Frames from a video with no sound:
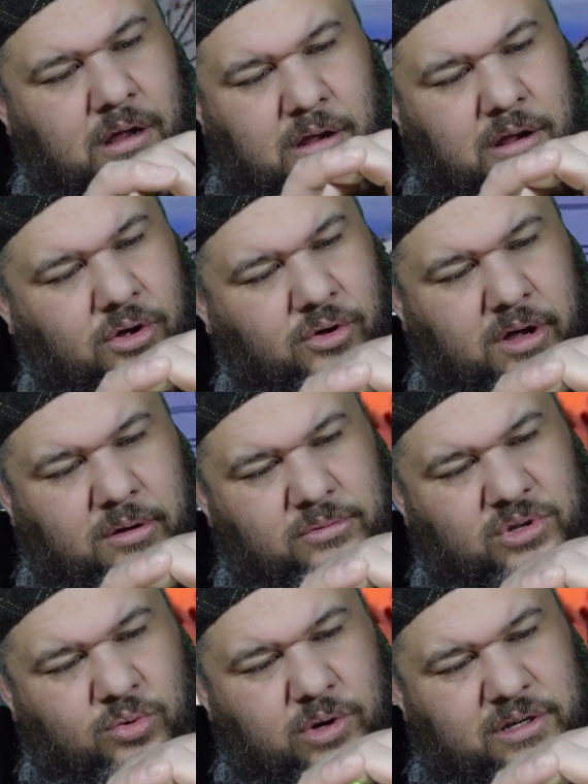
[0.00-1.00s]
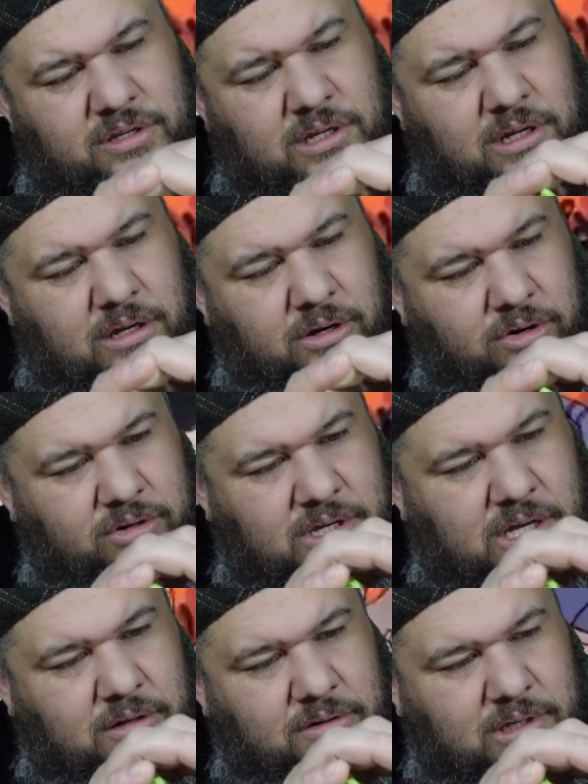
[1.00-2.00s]
No hip twisting or
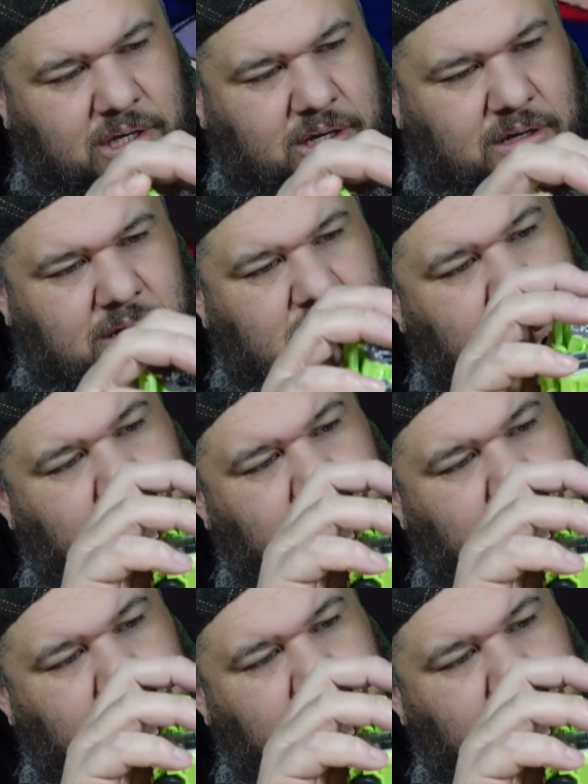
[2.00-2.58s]
tilting.